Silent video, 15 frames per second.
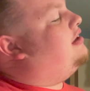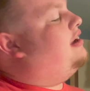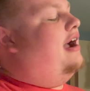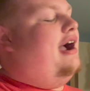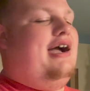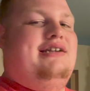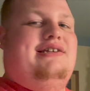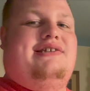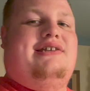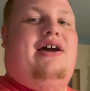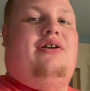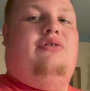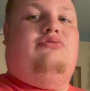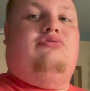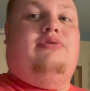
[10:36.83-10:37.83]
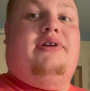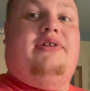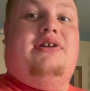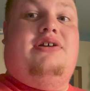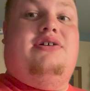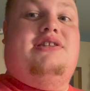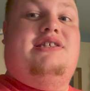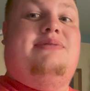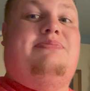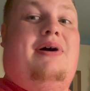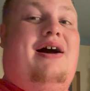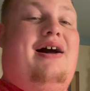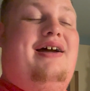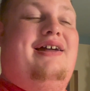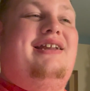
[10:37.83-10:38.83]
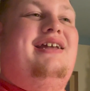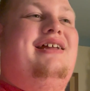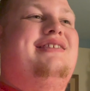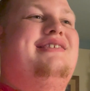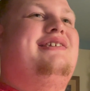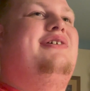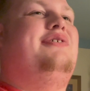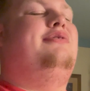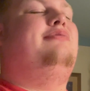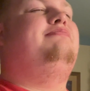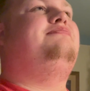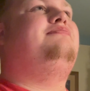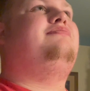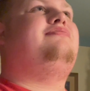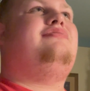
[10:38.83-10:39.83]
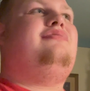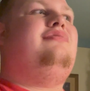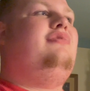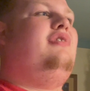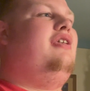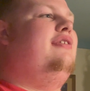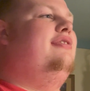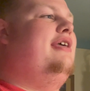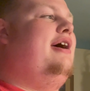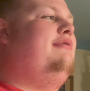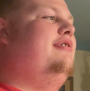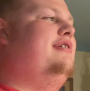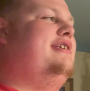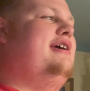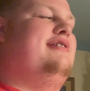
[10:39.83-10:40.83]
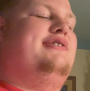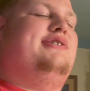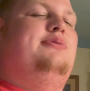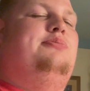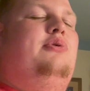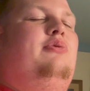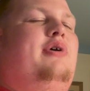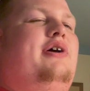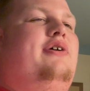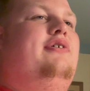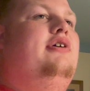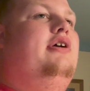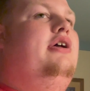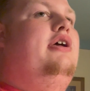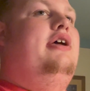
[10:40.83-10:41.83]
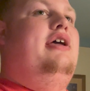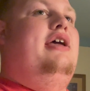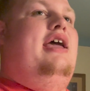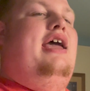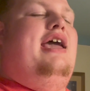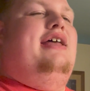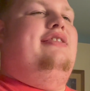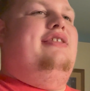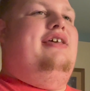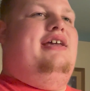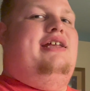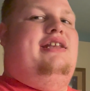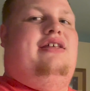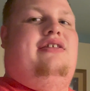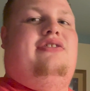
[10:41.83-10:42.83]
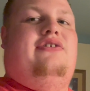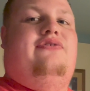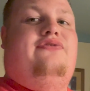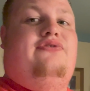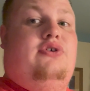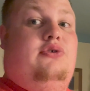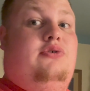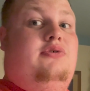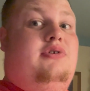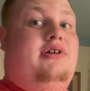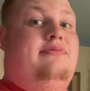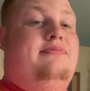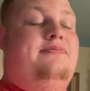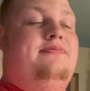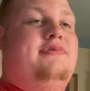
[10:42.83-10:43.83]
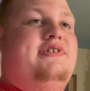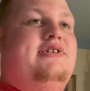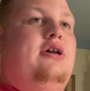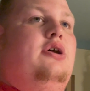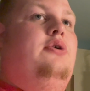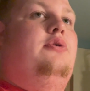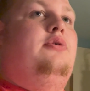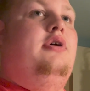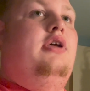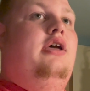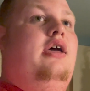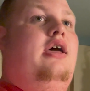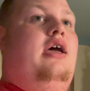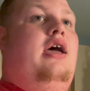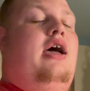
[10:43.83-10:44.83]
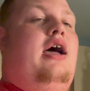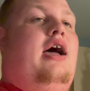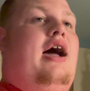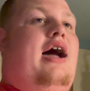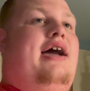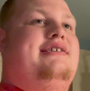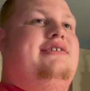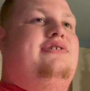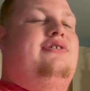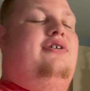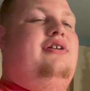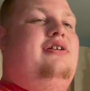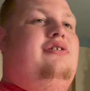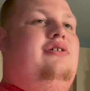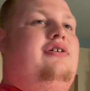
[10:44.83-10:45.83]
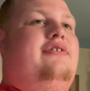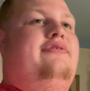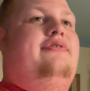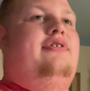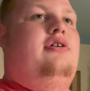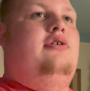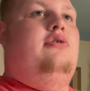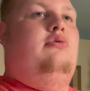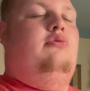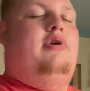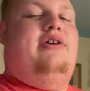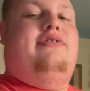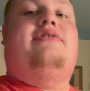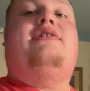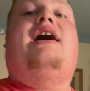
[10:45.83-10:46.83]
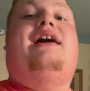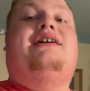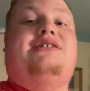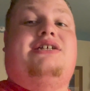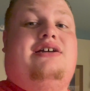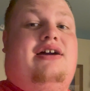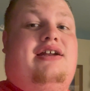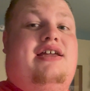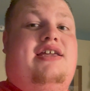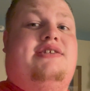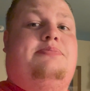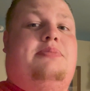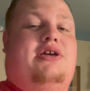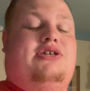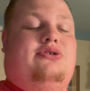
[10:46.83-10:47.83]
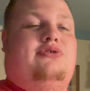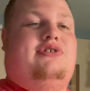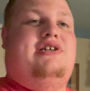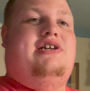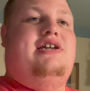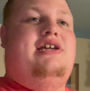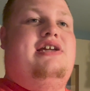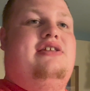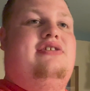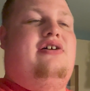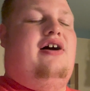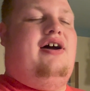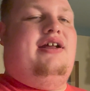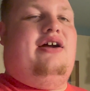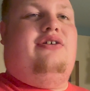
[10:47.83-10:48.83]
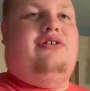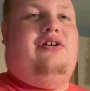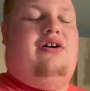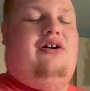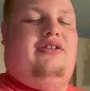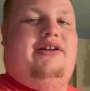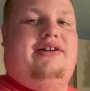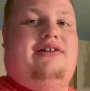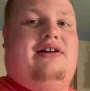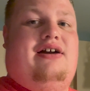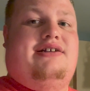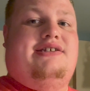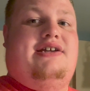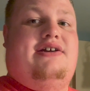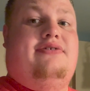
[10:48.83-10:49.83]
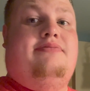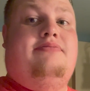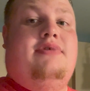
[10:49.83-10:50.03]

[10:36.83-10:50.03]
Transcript: I just got a really good spot. And so that worked out super well. And then the food. So I started off with, I actually got a specialty non-alcoholic cocktail.